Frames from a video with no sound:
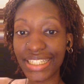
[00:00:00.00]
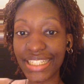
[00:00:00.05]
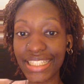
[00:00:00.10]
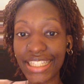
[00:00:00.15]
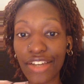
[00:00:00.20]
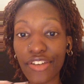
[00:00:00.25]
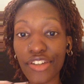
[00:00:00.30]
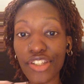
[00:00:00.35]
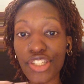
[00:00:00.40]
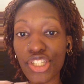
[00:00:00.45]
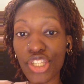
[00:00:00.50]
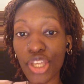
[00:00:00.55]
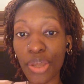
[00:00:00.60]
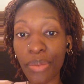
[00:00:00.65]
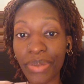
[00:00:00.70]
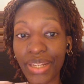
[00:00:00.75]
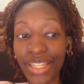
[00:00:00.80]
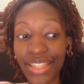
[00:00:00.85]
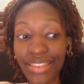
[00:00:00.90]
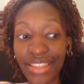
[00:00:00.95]
there are so
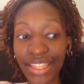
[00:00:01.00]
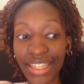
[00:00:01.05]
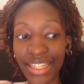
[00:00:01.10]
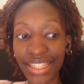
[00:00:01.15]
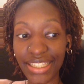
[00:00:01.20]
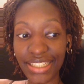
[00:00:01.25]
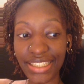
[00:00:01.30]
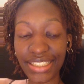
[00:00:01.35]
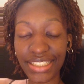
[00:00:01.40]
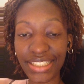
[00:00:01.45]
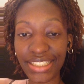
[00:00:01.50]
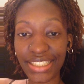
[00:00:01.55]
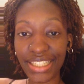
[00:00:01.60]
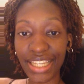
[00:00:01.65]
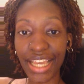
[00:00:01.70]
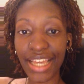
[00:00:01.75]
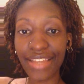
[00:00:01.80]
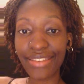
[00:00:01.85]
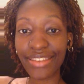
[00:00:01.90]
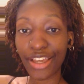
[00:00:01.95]
many things
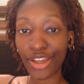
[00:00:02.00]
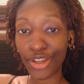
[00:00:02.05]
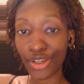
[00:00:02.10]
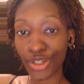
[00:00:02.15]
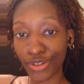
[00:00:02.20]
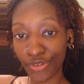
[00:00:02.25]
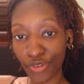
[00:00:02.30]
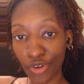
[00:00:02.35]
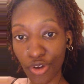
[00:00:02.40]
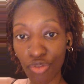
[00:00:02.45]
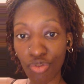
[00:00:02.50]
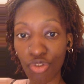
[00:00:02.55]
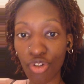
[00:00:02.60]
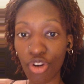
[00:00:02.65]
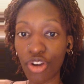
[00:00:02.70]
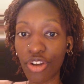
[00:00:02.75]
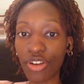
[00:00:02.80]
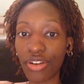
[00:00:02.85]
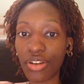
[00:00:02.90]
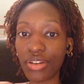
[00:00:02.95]
that could have gone
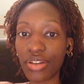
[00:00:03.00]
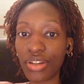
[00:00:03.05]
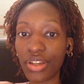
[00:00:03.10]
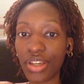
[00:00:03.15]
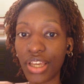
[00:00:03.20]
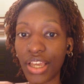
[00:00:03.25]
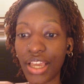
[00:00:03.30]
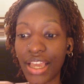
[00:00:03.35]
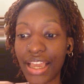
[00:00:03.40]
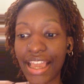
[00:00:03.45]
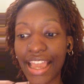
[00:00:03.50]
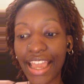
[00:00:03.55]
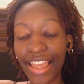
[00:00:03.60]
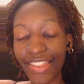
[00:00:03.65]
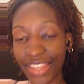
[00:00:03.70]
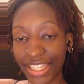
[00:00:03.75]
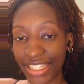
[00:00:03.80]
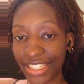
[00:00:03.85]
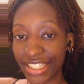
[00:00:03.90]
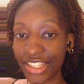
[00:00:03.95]
wrong
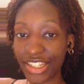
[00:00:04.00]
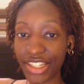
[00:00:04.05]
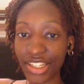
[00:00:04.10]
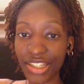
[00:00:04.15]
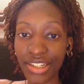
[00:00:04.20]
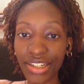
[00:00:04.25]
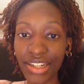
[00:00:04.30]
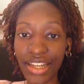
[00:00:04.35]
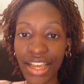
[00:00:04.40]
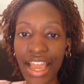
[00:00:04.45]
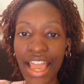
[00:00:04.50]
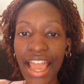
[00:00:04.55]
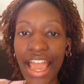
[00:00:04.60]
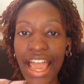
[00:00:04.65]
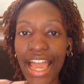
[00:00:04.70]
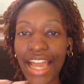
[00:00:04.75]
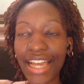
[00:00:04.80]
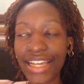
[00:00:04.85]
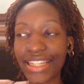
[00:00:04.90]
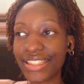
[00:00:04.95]
and they didn't.
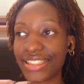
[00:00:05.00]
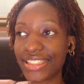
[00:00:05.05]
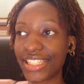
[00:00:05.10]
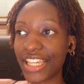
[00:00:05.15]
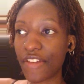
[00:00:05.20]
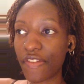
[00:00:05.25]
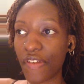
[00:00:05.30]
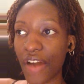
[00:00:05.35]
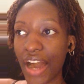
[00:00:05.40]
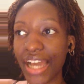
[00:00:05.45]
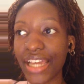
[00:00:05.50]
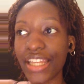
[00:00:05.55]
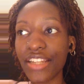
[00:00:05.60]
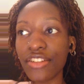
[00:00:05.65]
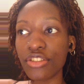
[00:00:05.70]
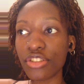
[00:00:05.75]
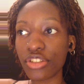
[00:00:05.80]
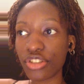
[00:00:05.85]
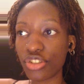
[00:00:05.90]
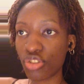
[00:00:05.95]
And if I
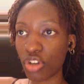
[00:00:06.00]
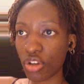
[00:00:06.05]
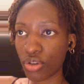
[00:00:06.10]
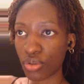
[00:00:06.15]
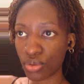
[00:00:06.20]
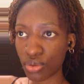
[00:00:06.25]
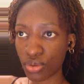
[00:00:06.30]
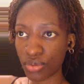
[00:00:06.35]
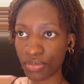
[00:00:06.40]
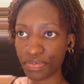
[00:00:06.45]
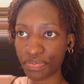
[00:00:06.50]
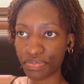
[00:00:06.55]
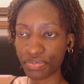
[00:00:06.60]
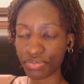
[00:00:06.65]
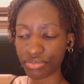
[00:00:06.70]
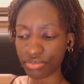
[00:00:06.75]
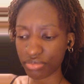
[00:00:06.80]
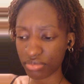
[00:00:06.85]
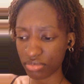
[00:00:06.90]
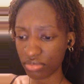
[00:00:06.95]
didn't struggle
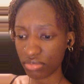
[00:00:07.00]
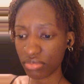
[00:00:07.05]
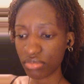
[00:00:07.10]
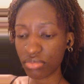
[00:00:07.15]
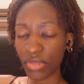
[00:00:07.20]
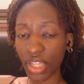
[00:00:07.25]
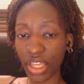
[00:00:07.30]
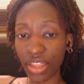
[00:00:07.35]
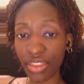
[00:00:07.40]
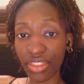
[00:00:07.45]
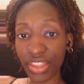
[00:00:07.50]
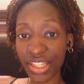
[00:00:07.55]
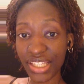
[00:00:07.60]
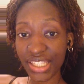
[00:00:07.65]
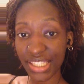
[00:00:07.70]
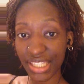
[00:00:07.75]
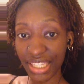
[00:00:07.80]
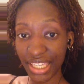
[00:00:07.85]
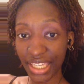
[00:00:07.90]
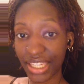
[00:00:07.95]

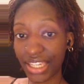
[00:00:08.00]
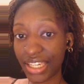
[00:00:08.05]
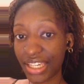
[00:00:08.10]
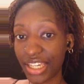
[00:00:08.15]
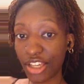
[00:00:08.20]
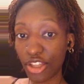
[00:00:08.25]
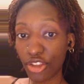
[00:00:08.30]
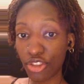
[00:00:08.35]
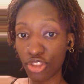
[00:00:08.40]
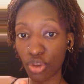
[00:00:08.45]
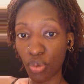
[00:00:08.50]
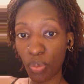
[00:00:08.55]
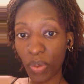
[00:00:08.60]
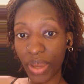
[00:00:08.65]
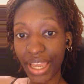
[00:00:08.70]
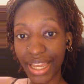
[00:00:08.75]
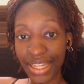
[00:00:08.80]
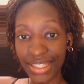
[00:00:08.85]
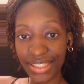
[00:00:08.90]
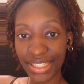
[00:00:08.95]
this year the
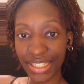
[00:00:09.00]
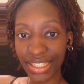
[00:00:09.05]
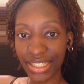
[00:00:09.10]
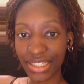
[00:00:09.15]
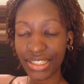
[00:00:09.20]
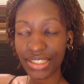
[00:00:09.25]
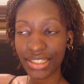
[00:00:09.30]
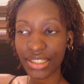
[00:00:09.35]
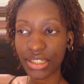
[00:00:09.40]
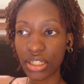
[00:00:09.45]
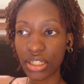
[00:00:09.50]
way I did,